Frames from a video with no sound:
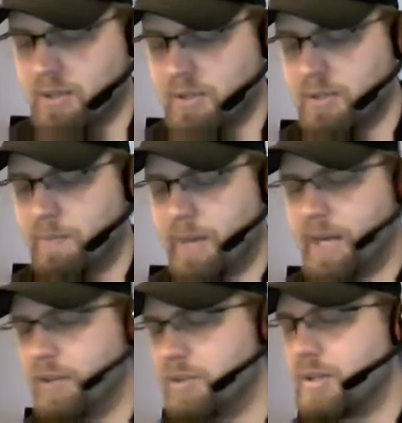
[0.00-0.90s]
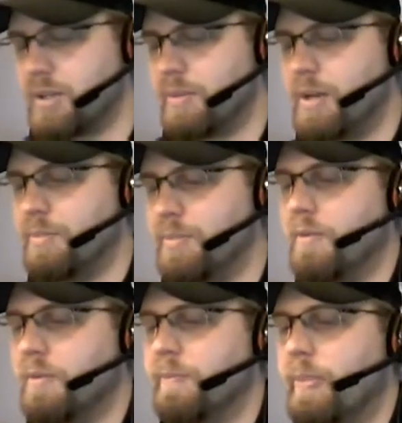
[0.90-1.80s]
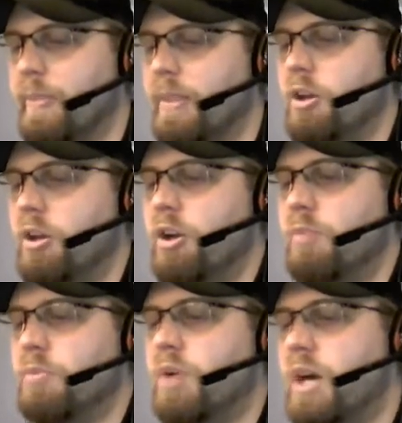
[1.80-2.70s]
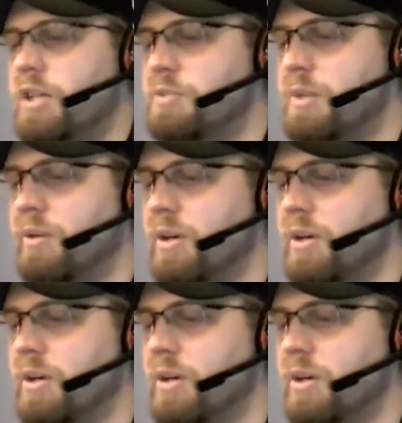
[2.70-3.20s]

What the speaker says: It's 3 mana for an artifact.